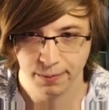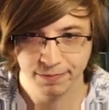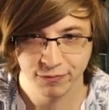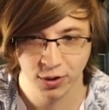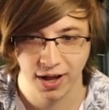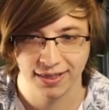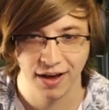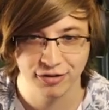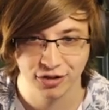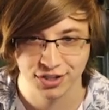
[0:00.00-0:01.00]
Dude, I
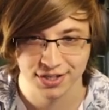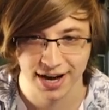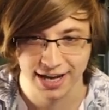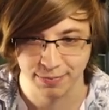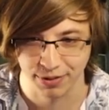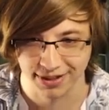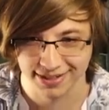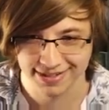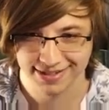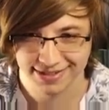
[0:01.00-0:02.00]
love our snake
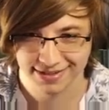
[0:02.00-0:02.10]
bullets.